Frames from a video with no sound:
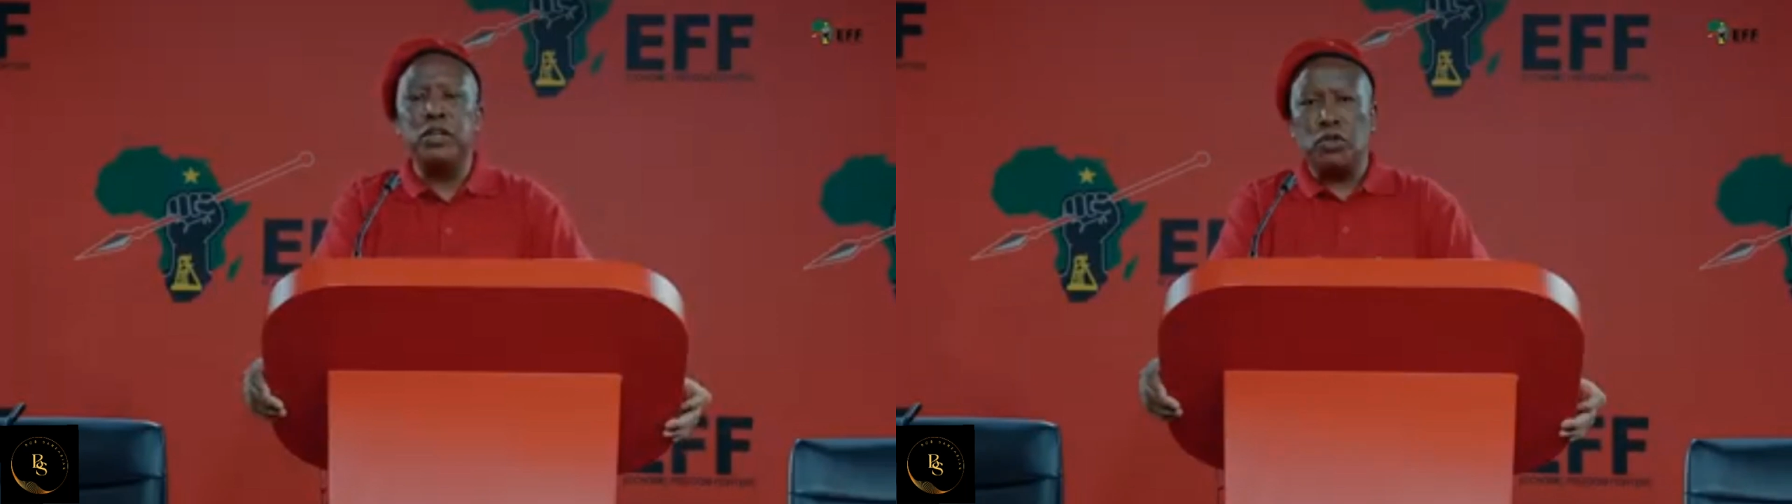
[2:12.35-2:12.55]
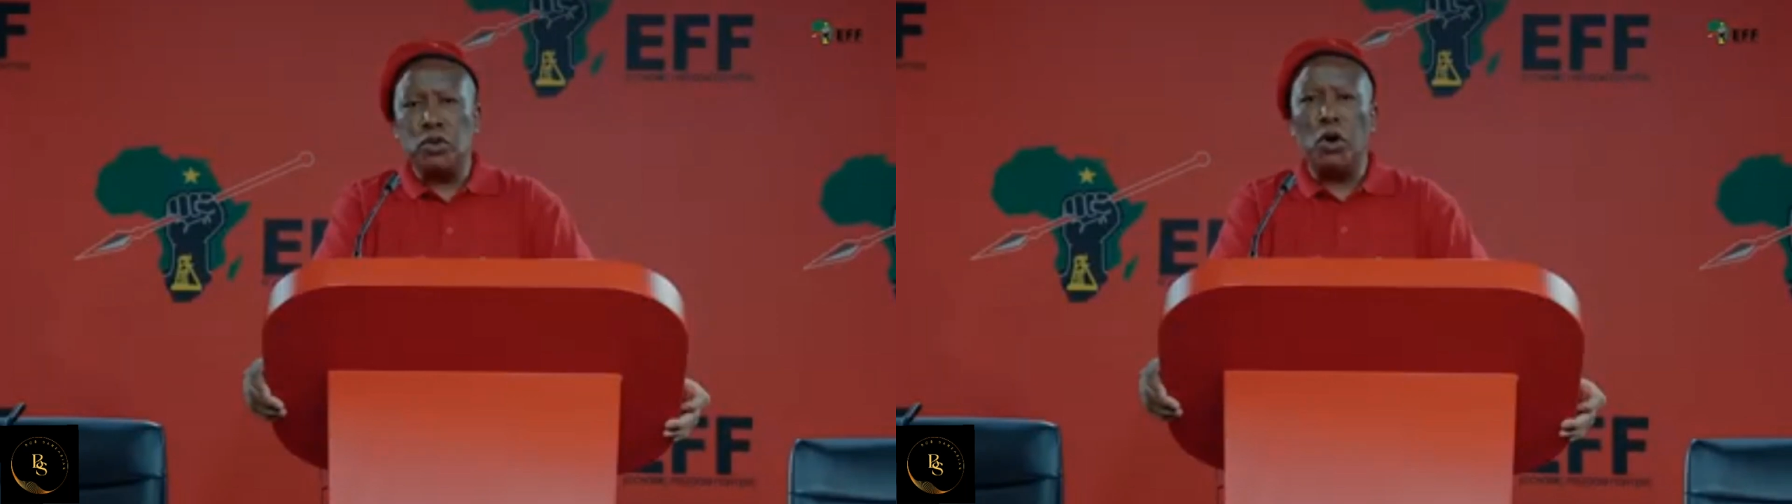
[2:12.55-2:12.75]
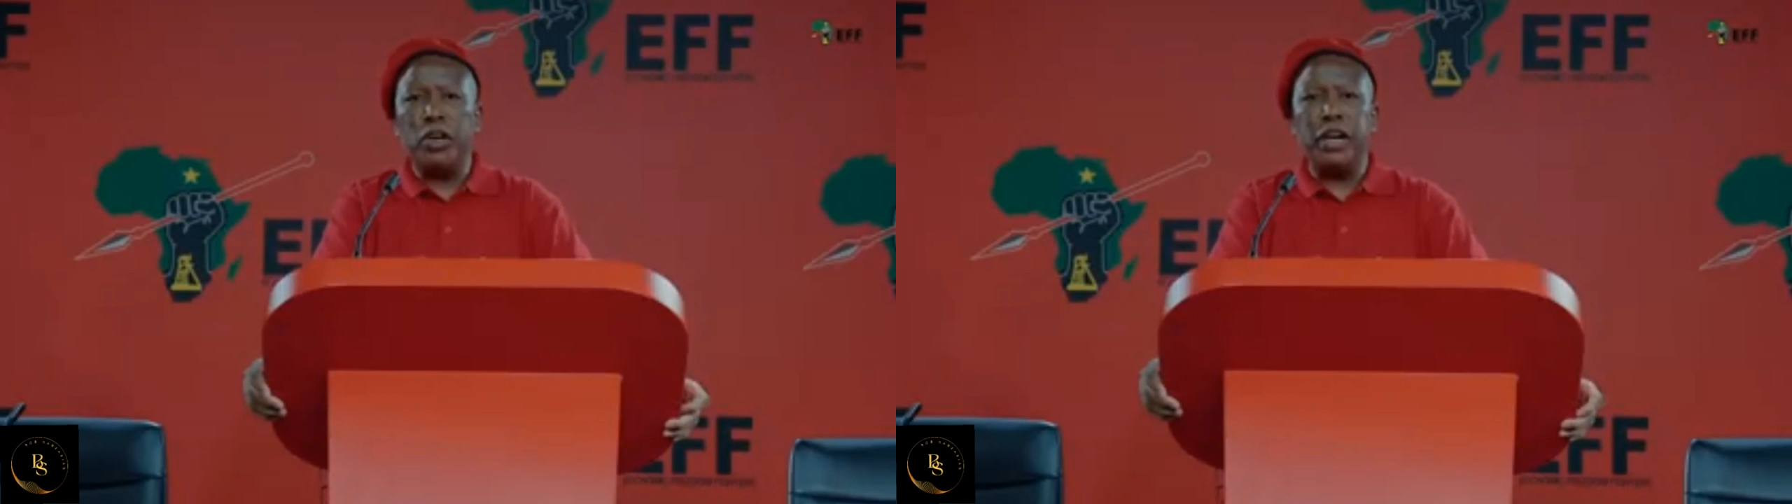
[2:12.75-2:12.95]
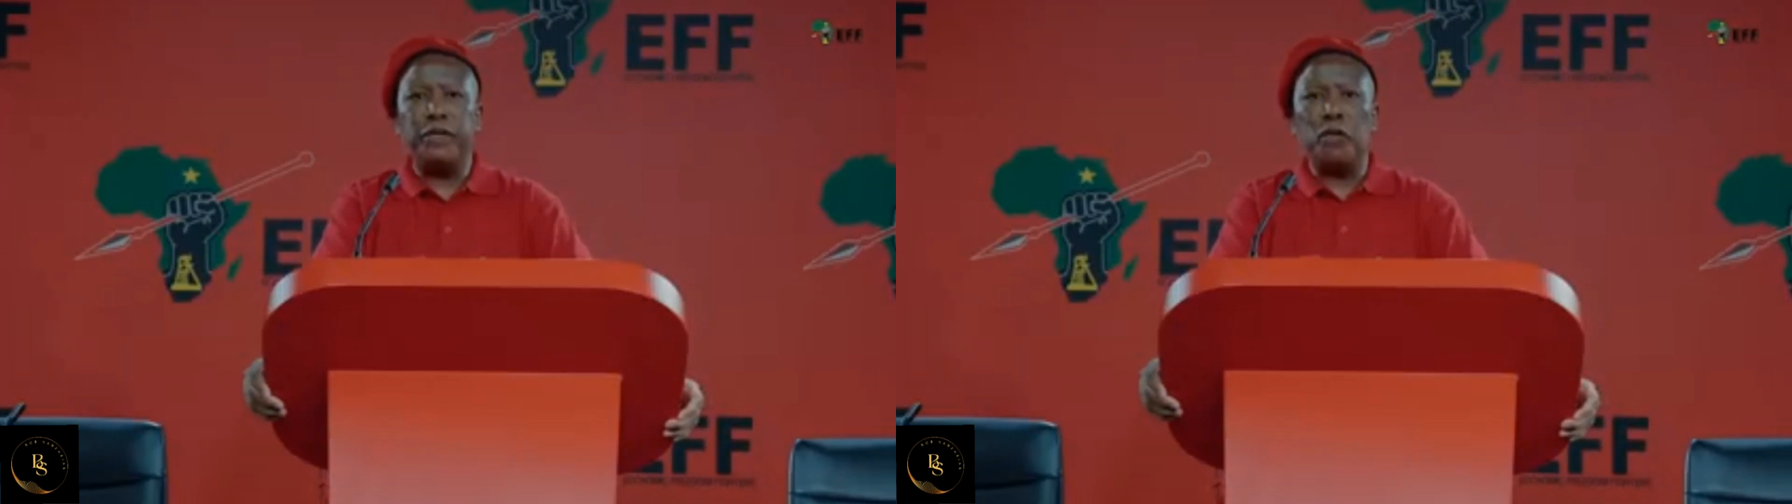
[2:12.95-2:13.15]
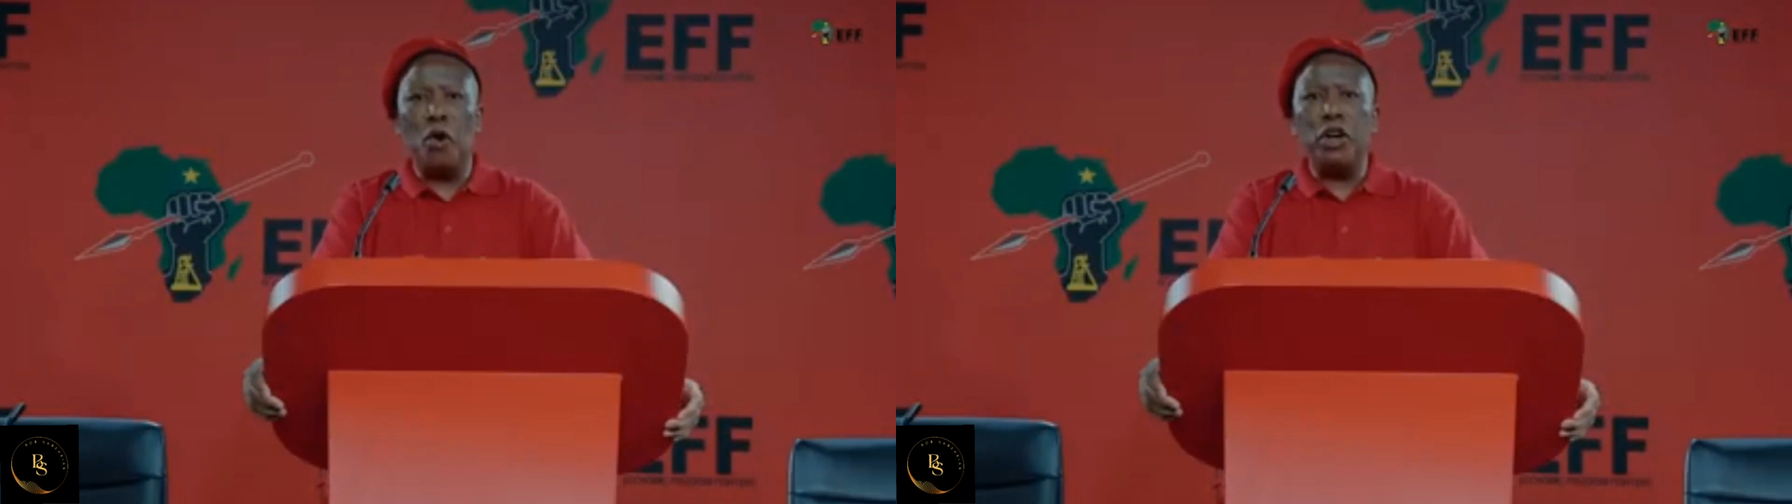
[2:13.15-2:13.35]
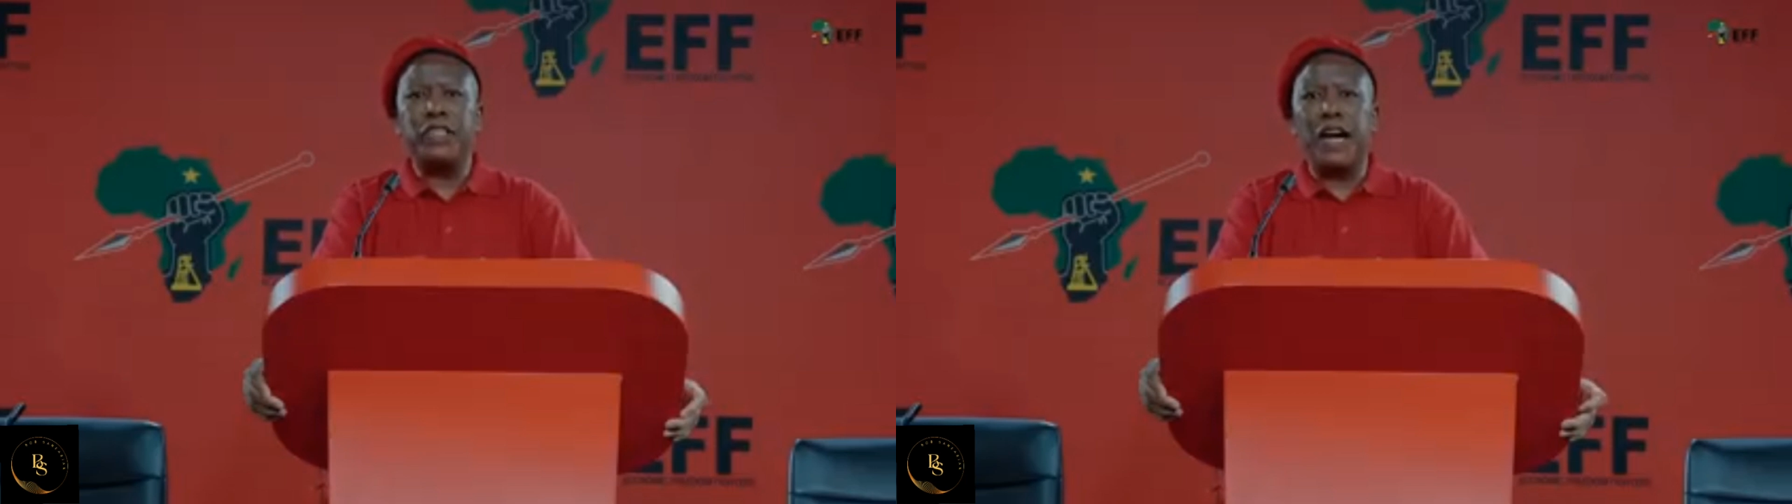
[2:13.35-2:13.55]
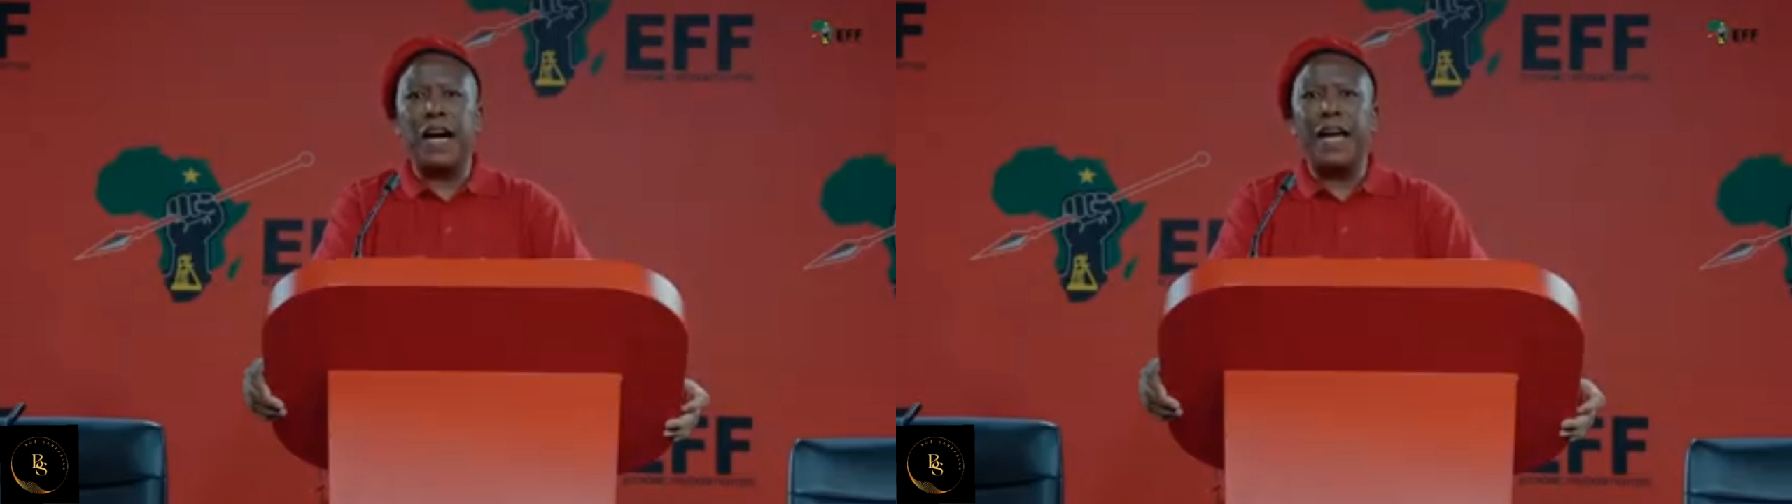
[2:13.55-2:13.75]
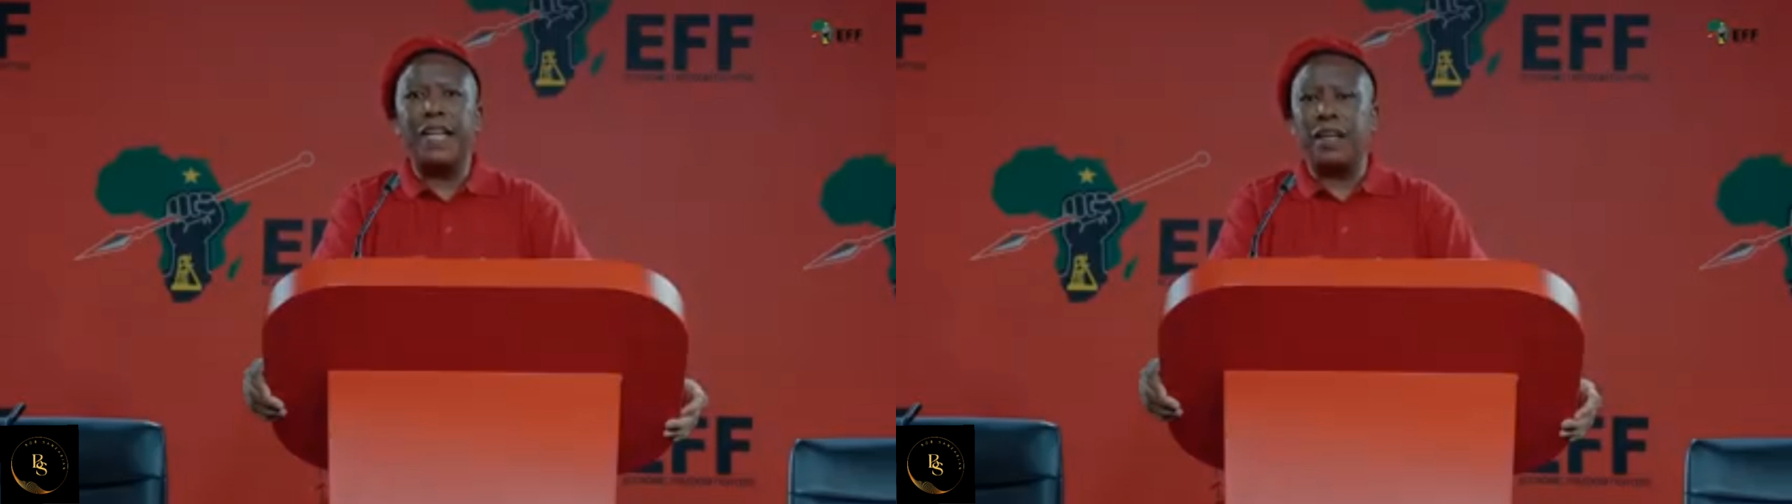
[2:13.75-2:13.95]
do not have
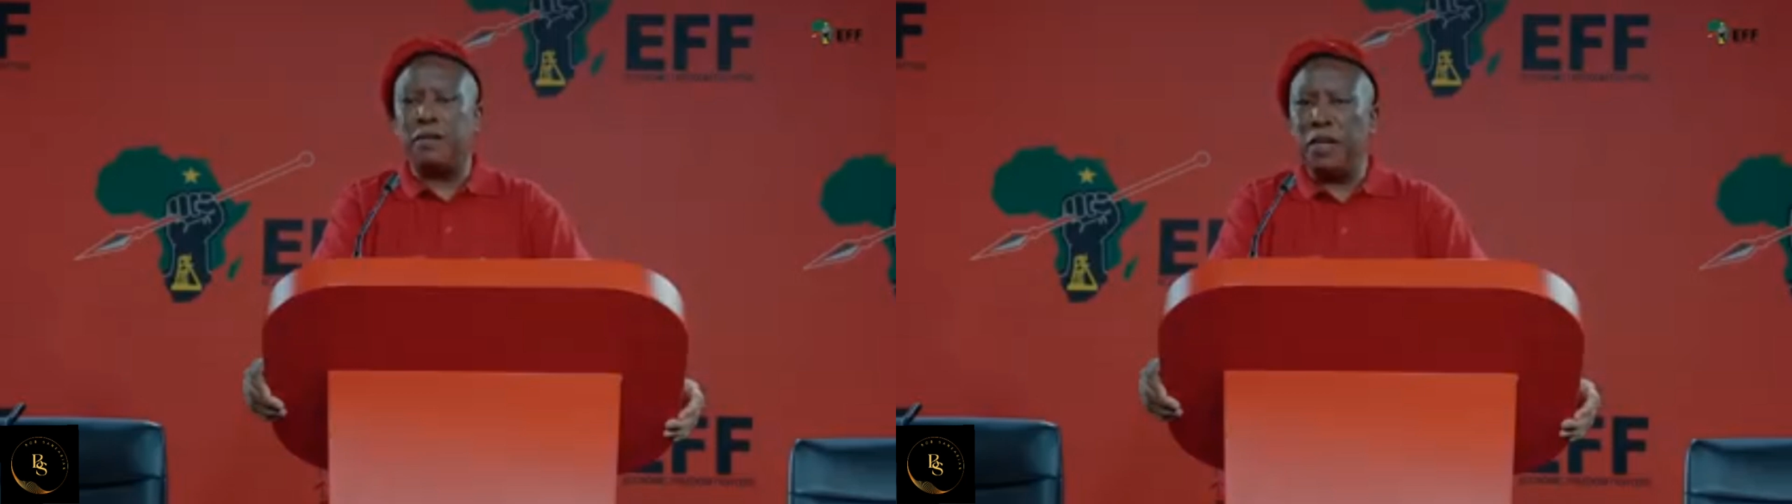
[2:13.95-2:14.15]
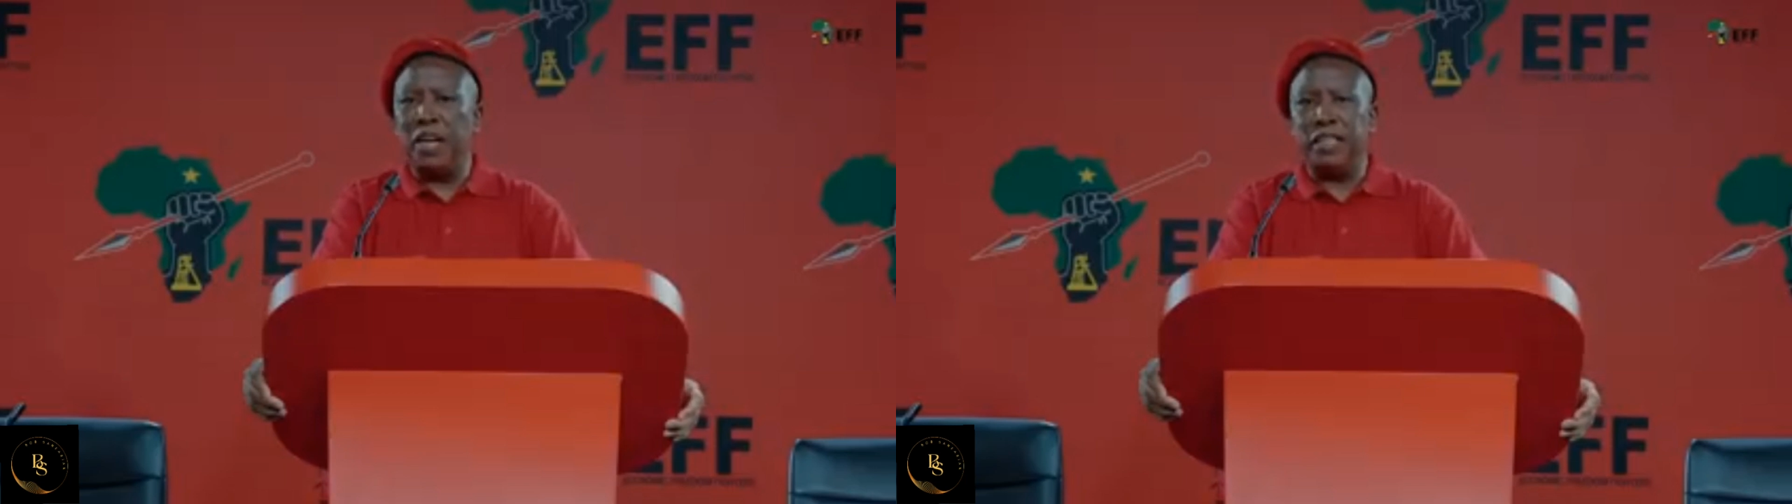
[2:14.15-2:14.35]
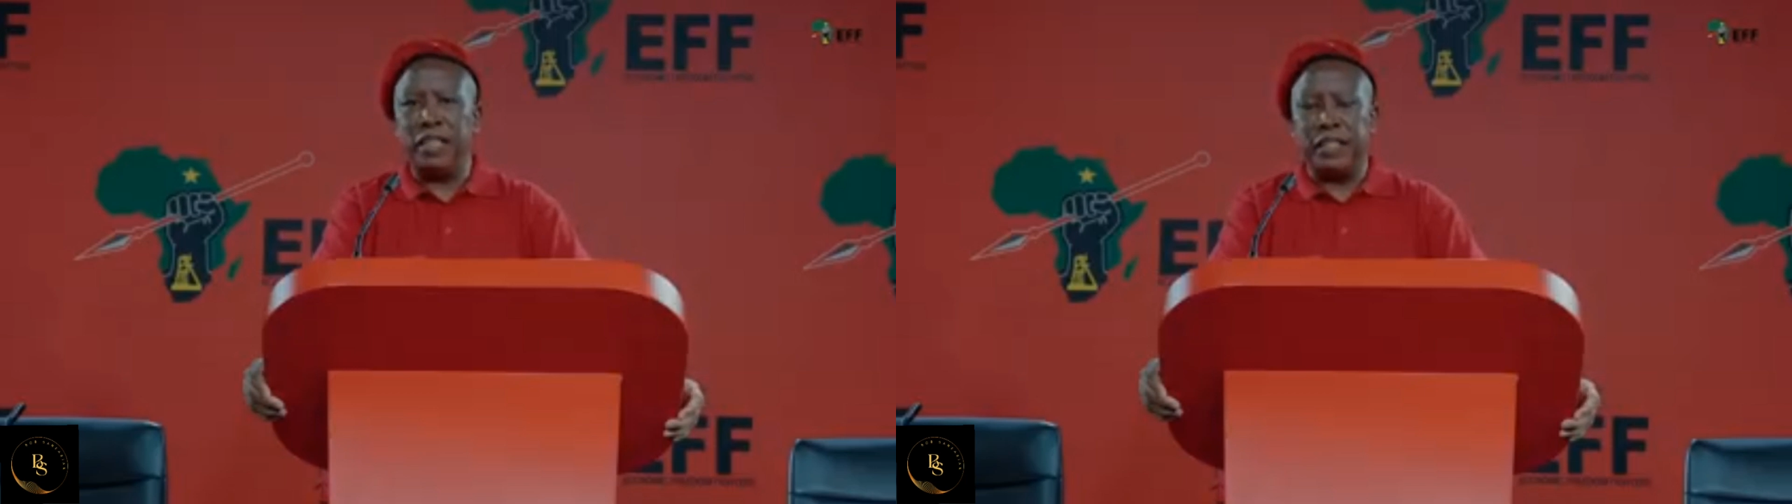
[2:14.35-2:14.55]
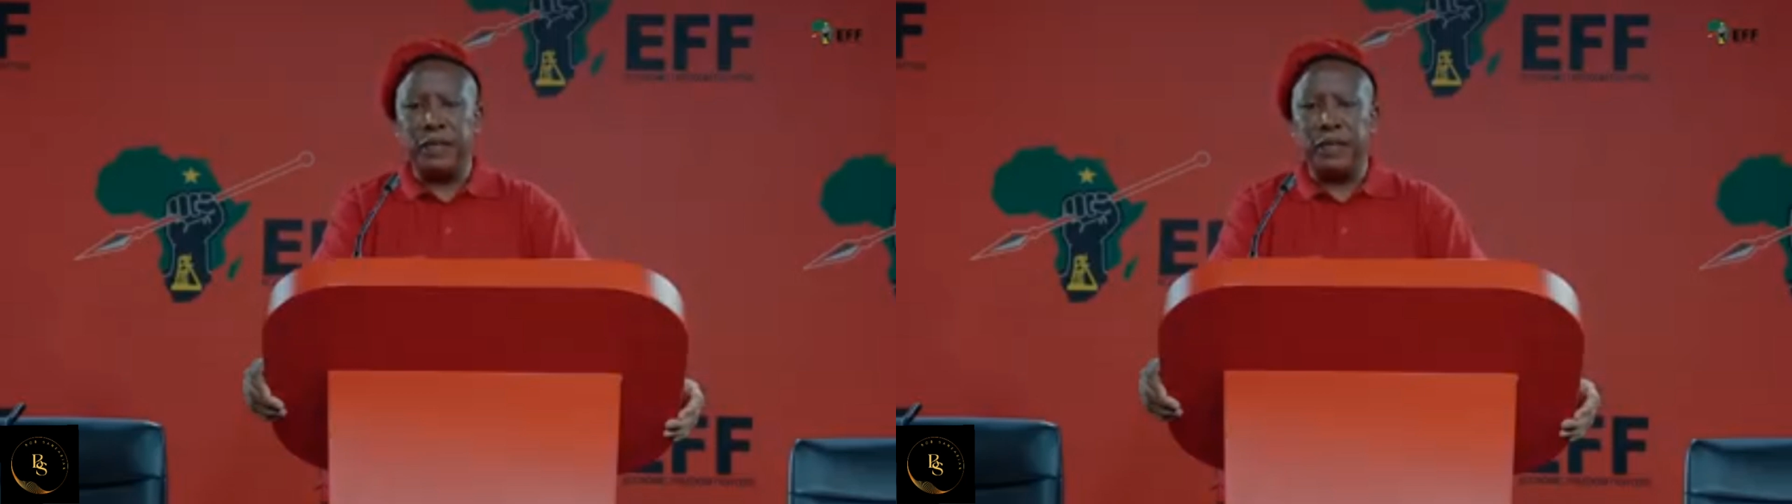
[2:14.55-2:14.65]
water and the villages.